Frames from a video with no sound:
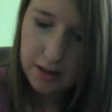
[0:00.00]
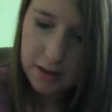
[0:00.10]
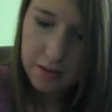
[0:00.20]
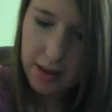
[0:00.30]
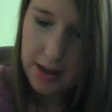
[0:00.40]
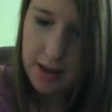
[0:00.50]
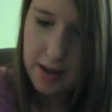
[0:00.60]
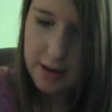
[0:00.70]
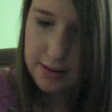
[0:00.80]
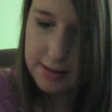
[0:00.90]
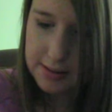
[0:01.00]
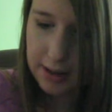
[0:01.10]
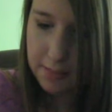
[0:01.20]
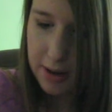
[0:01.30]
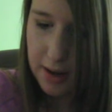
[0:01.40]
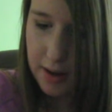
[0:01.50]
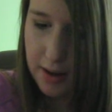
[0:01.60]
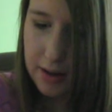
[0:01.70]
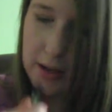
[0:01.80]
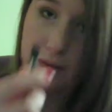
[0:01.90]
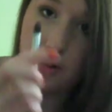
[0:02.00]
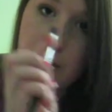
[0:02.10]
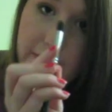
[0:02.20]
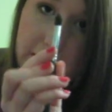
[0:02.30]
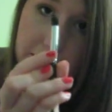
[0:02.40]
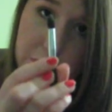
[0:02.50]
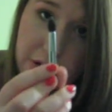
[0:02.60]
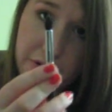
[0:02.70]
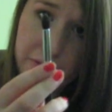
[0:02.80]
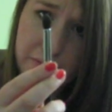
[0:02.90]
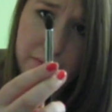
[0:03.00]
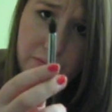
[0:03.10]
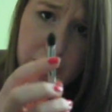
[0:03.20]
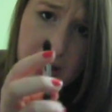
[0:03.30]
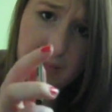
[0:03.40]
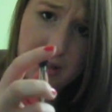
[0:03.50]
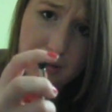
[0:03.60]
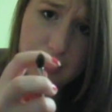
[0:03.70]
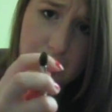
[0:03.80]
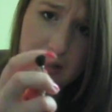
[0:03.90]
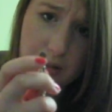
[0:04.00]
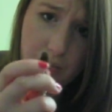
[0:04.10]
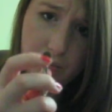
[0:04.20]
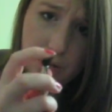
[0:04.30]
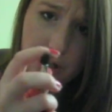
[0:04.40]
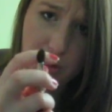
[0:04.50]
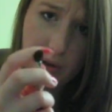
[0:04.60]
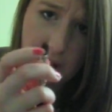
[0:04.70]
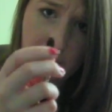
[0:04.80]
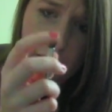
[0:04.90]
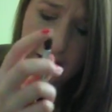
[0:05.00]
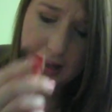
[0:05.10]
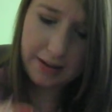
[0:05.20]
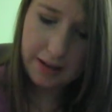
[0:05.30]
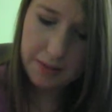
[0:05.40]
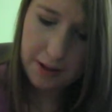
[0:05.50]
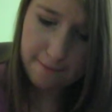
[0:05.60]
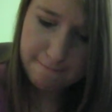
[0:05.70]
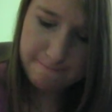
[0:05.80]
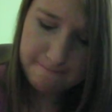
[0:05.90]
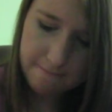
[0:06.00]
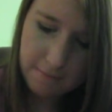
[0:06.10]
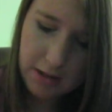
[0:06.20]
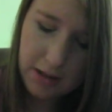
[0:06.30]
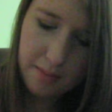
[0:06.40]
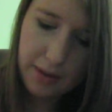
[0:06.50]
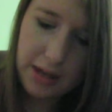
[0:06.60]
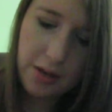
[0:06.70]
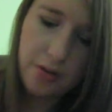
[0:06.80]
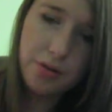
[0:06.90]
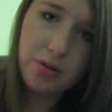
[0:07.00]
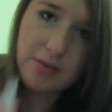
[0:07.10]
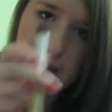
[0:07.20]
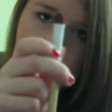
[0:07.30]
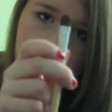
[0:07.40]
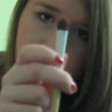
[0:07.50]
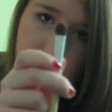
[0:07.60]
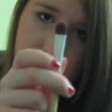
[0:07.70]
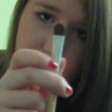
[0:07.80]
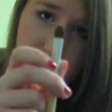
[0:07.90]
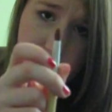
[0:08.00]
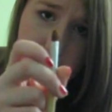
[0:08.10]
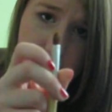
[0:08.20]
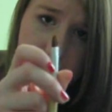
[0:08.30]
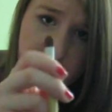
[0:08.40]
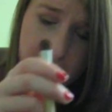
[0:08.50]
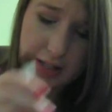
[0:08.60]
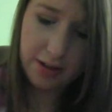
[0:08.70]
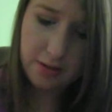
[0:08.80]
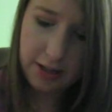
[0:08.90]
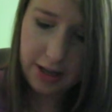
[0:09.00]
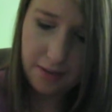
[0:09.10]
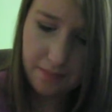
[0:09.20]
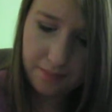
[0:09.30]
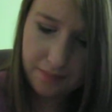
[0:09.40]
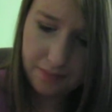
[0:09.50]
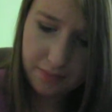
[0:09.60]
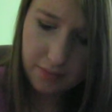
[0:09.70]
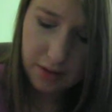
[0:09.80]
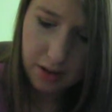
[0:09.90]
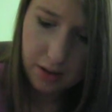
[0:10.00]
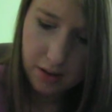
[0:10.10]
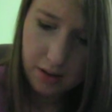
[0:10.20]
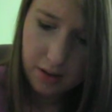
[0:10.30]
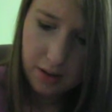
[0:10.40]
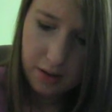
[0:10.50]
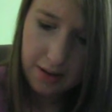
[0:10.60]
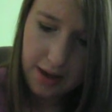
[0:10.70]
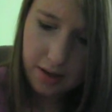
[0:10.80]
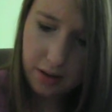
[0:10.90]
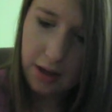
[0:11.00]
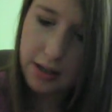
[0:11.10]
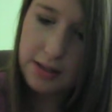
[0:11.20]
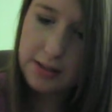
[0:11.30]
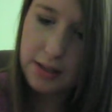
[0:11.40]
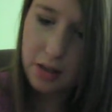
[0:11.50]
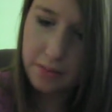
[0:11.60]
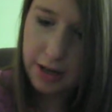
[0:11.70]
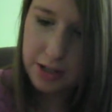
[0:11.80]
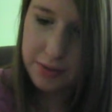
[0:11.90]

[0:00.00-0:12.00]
Then Sigma E45, which I've really been using this brush quite a lot lately. An Eco Tools flat shader brush, which I use every single day. Then a concealer brush, which